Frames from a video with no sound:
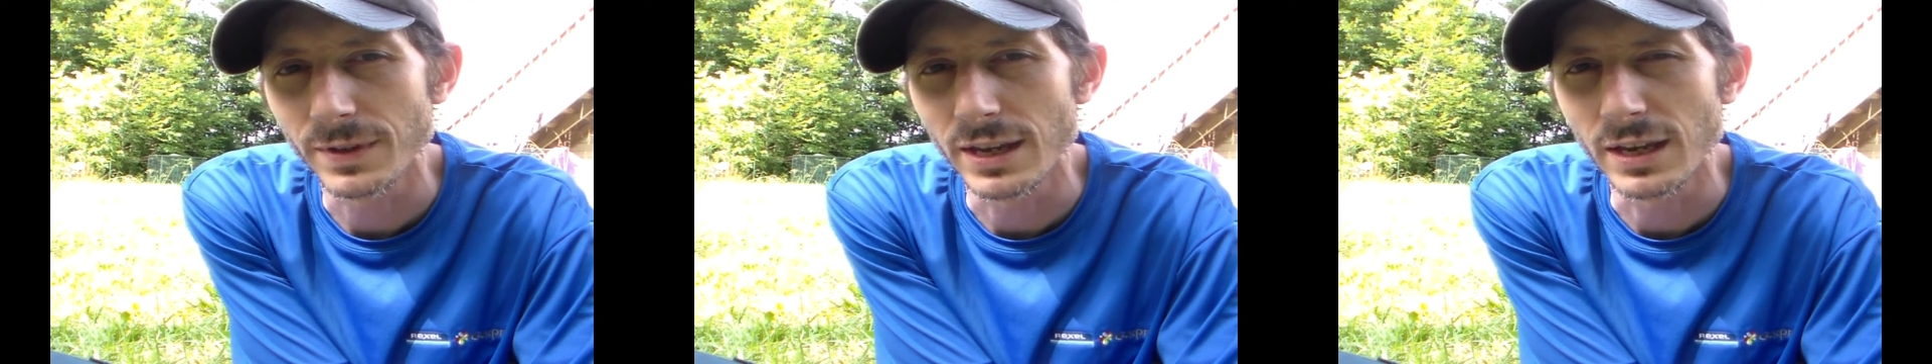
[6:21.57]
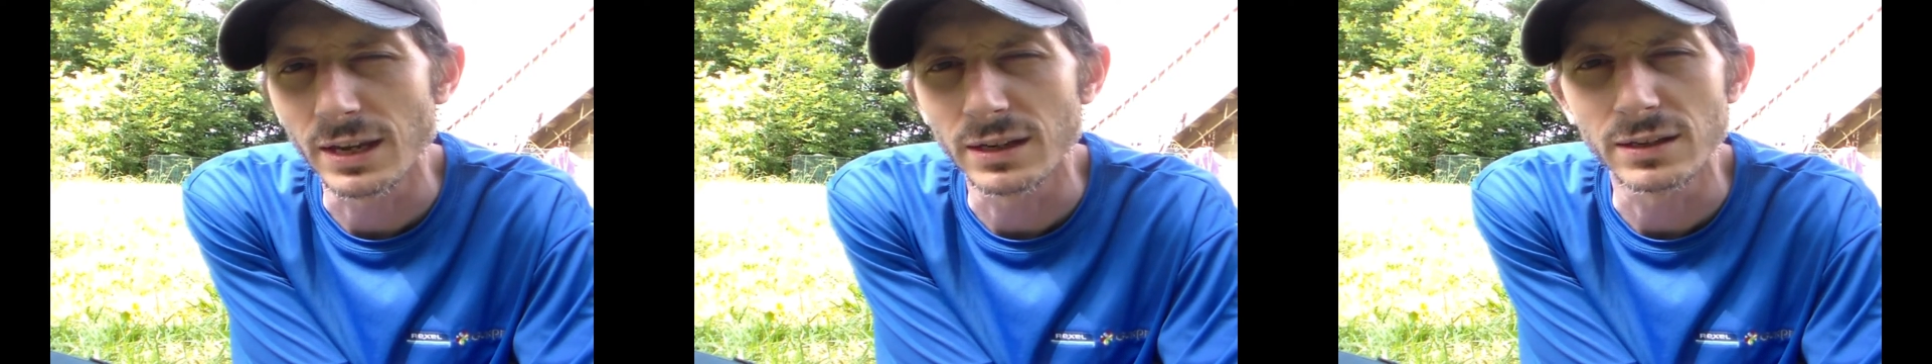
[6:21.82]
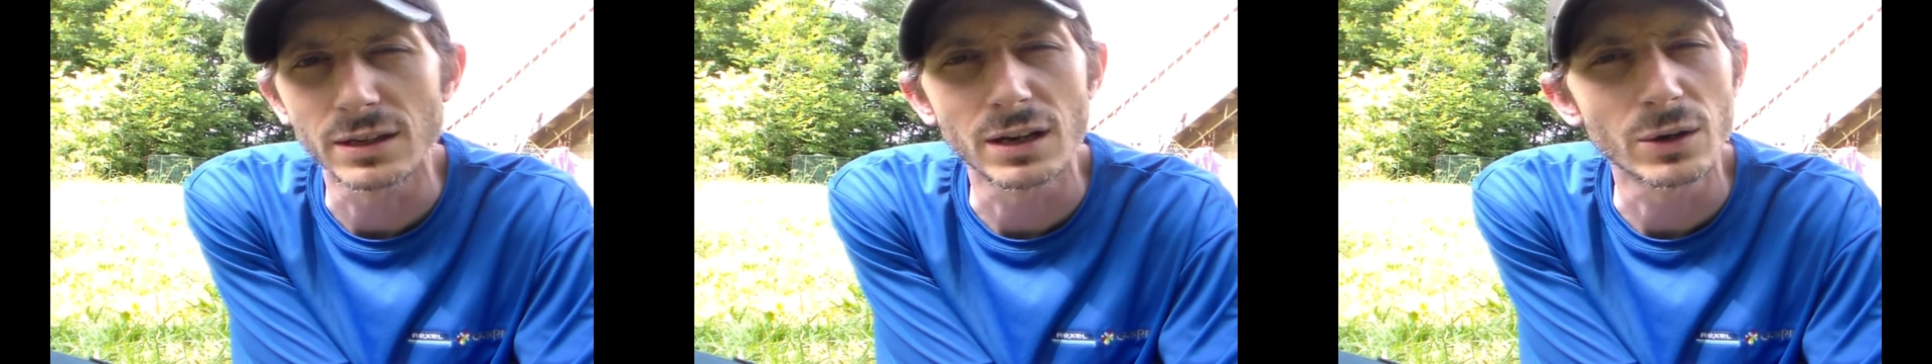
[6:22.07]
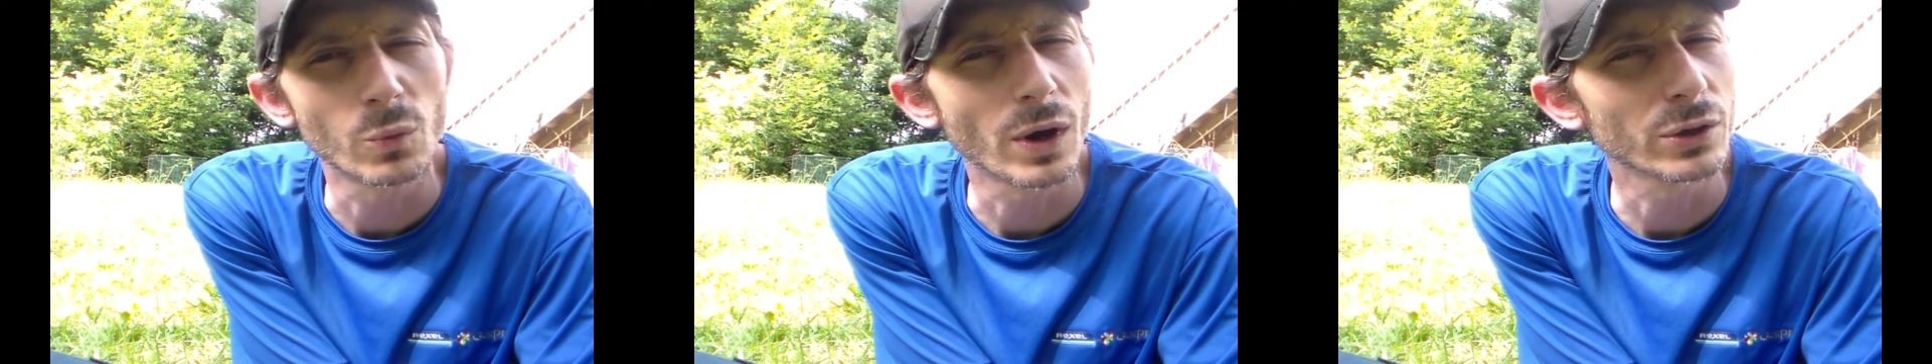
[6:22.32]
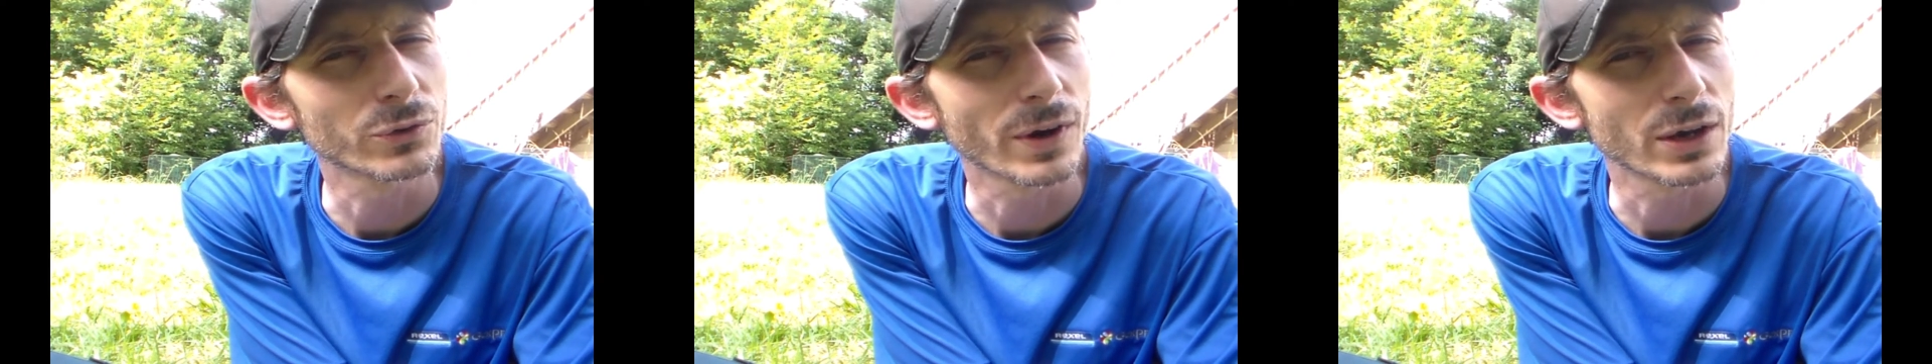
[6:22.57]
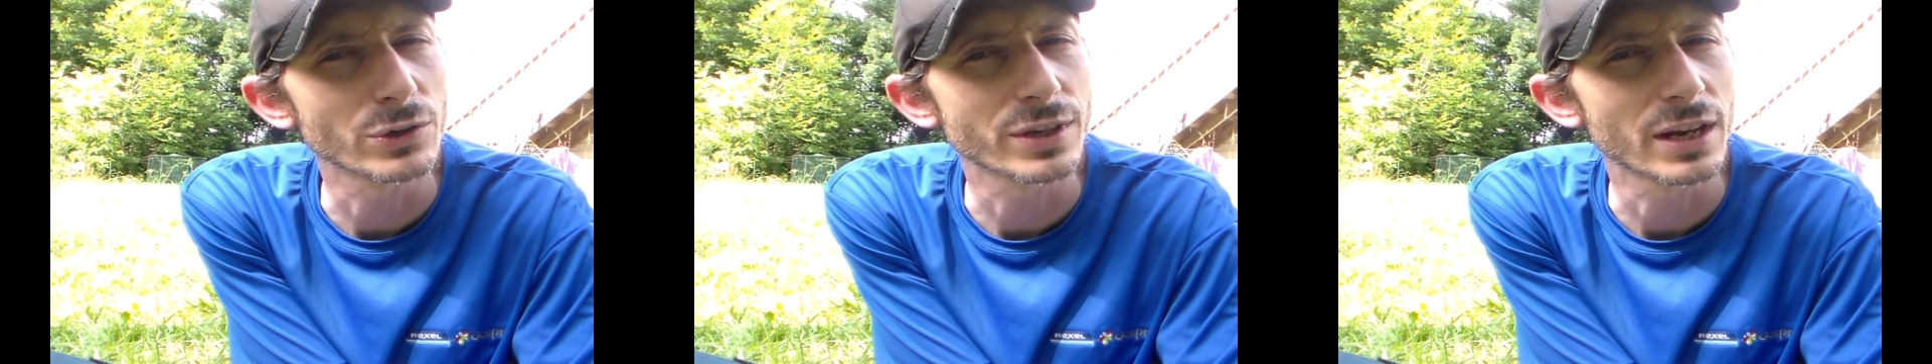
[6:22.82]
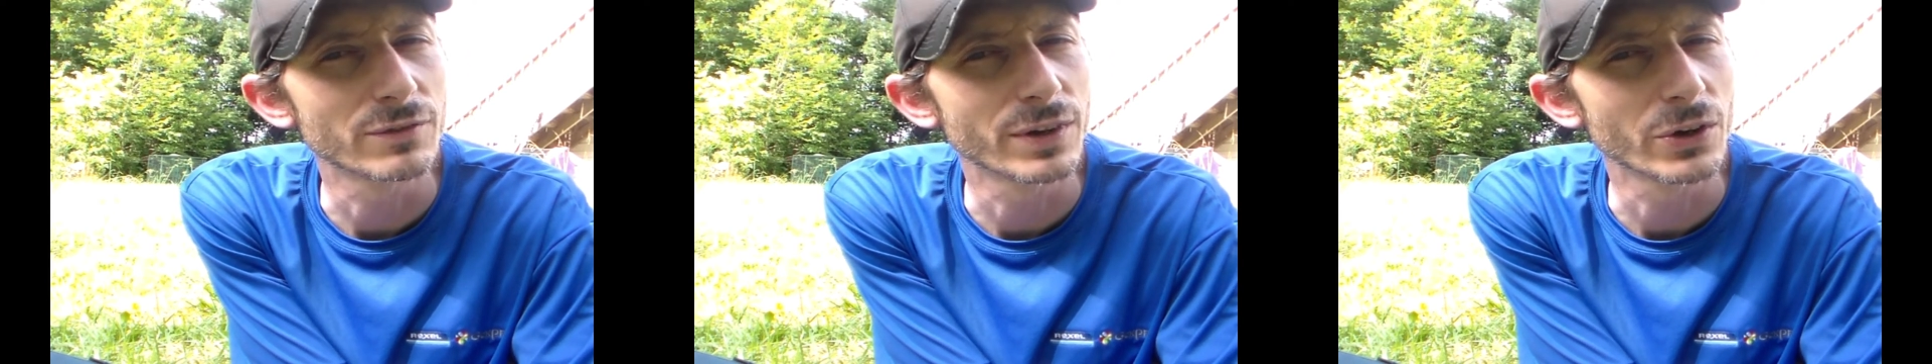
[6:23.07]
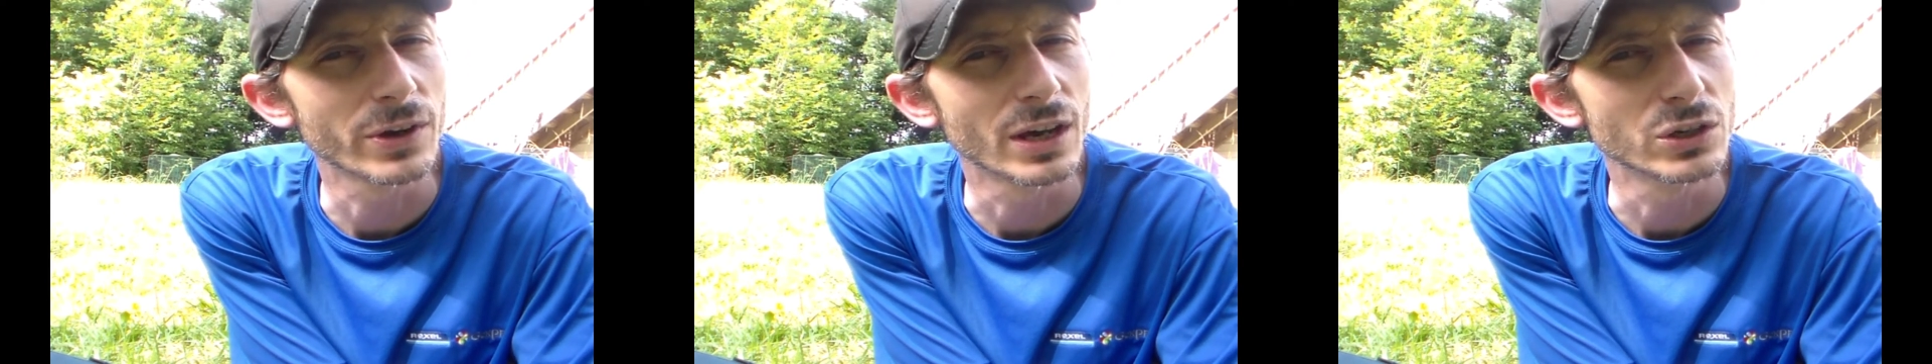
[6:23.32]
and wild grouse had a
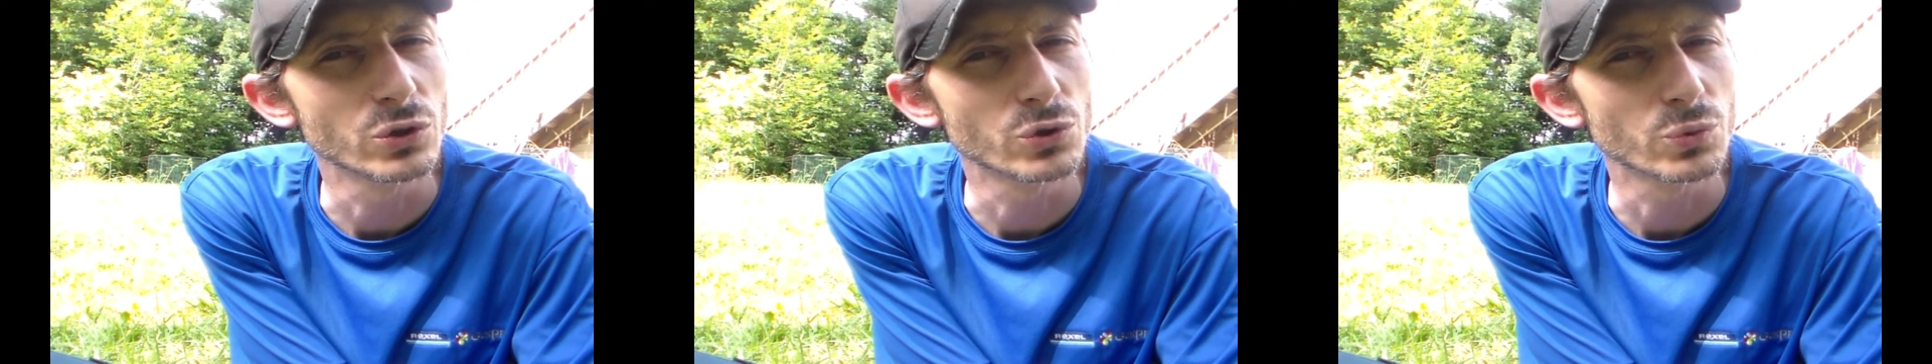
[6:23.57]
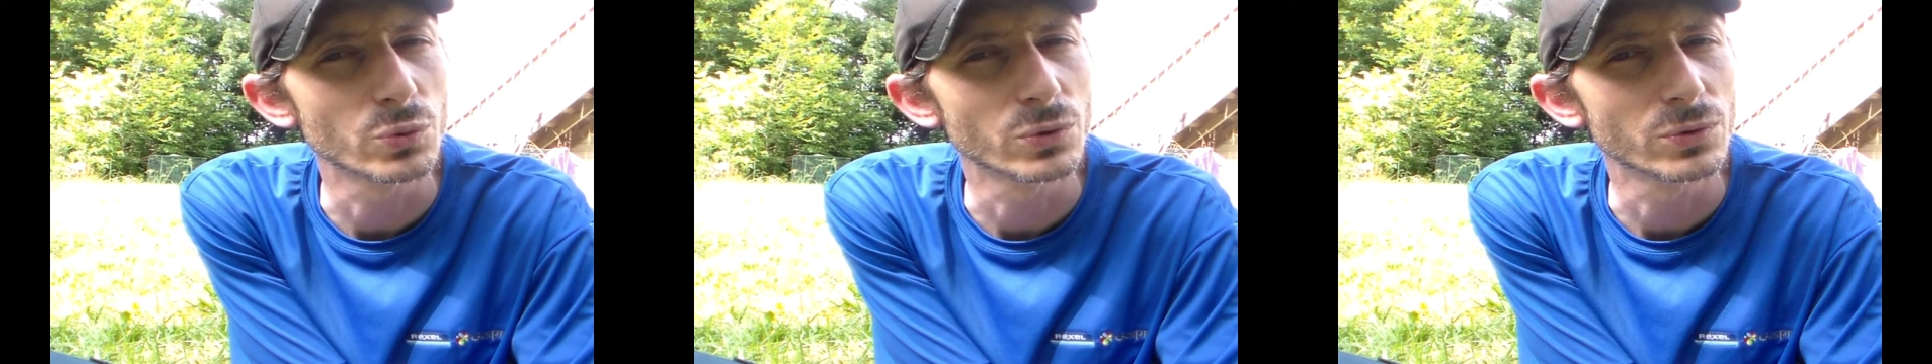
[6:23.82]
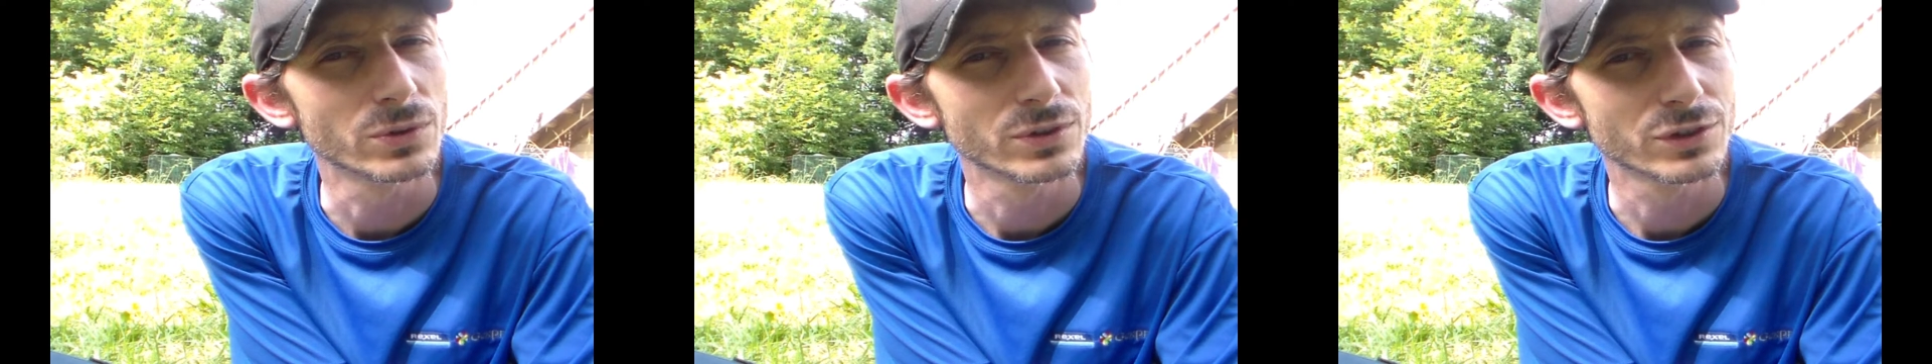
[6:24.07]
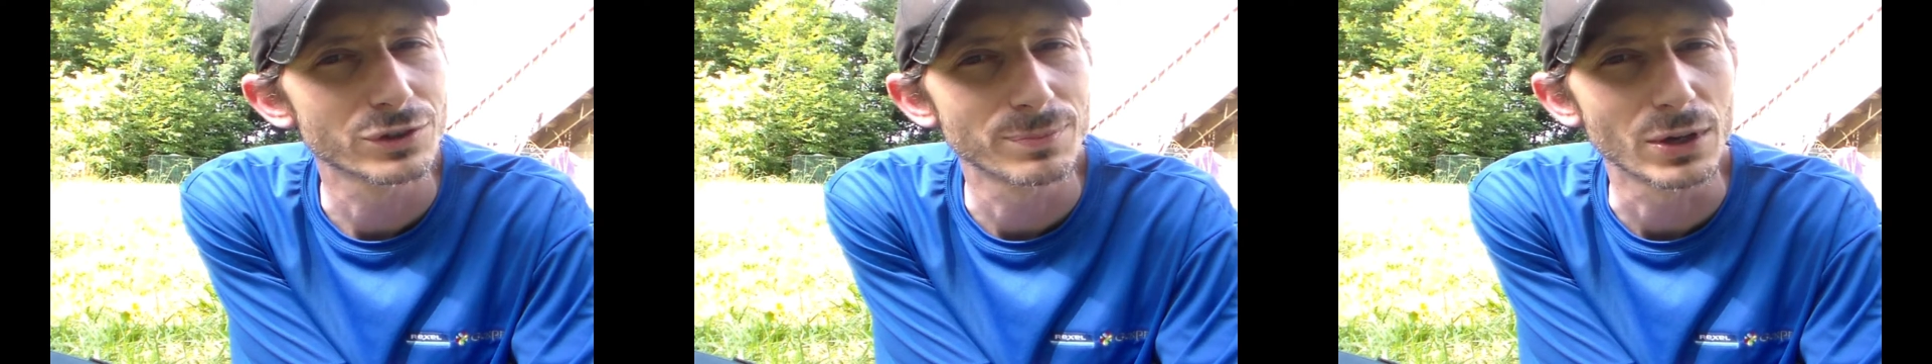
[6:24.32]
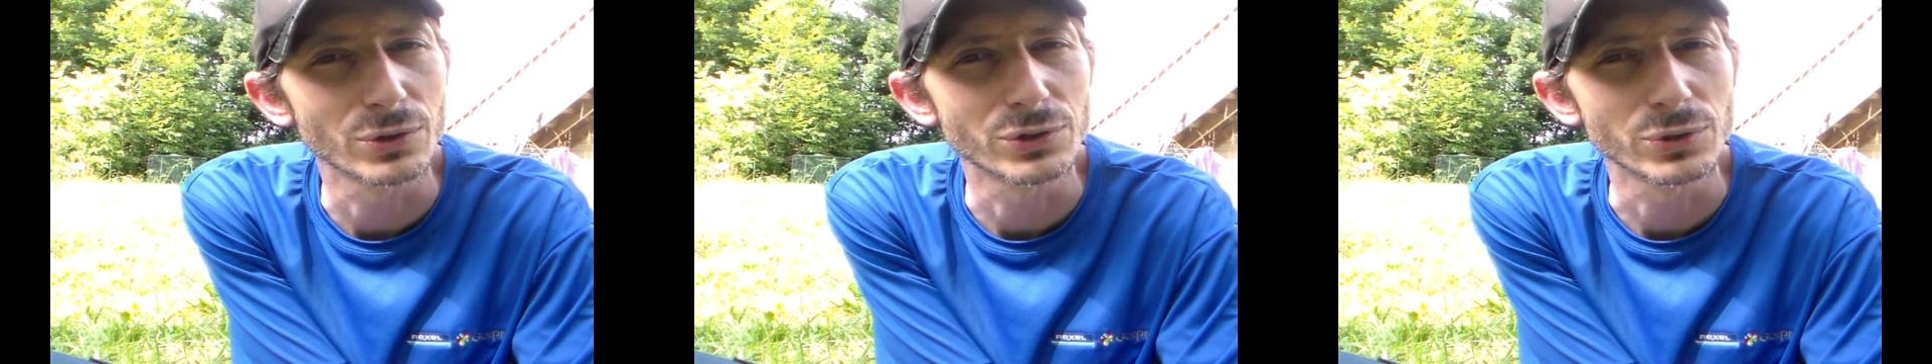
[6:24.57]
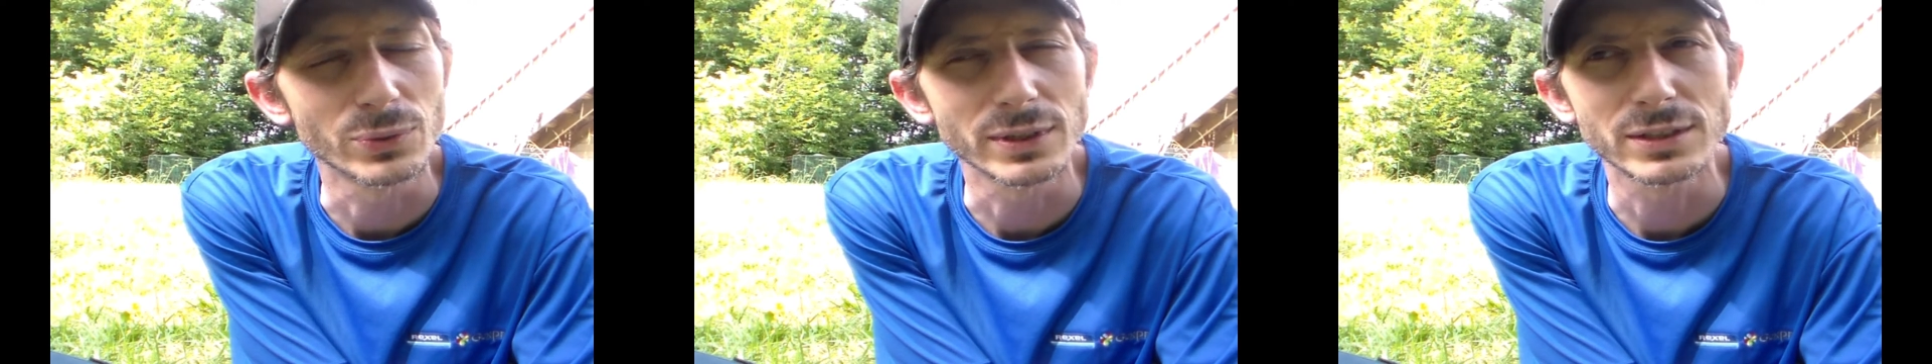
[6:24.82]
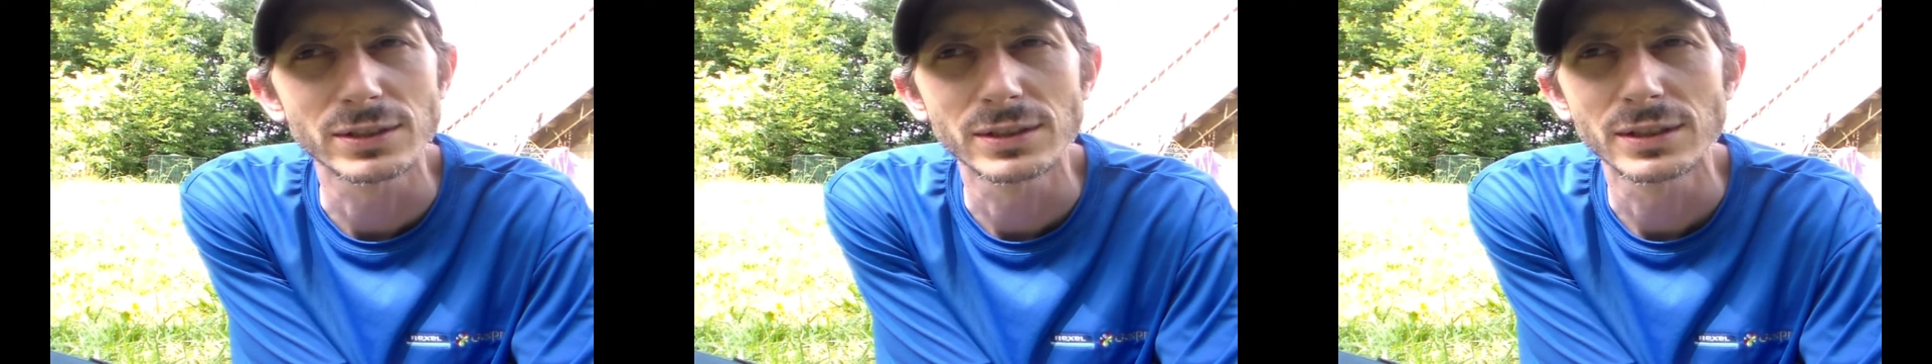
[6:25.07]
very unusual smell to it,